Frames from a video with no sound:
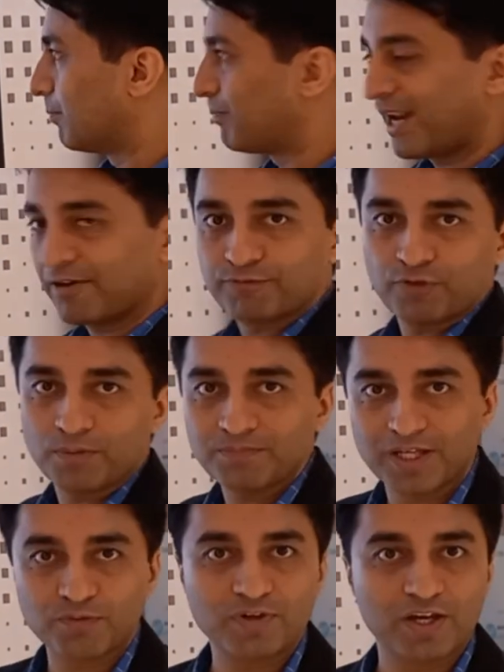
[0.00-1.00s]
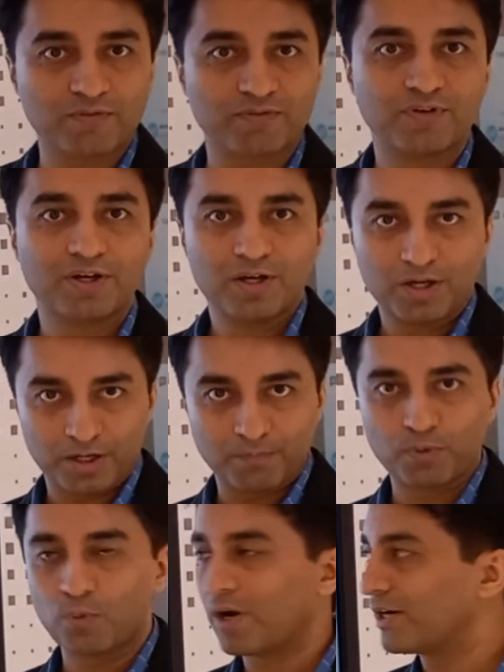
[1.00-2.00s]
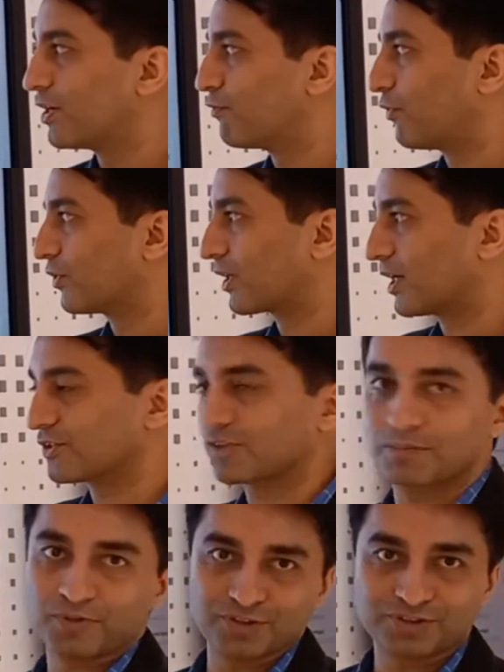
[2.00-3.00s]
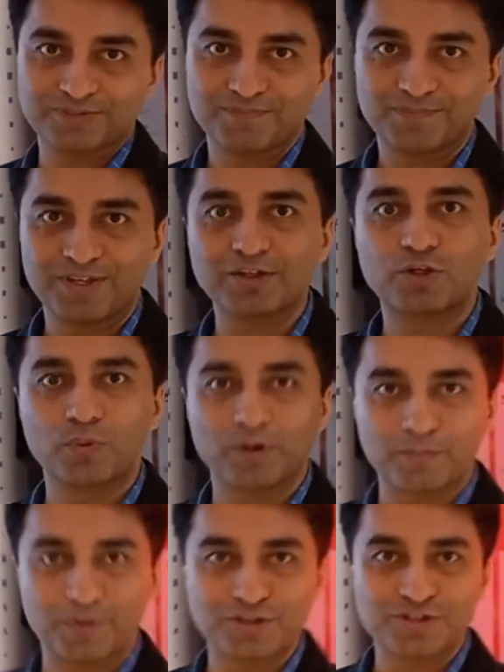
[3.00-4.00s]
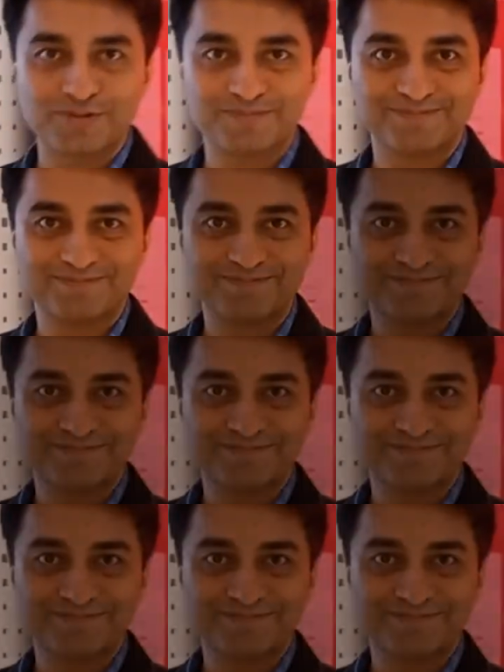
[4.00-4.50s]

platform that we have provided for the customers. Thank you very much.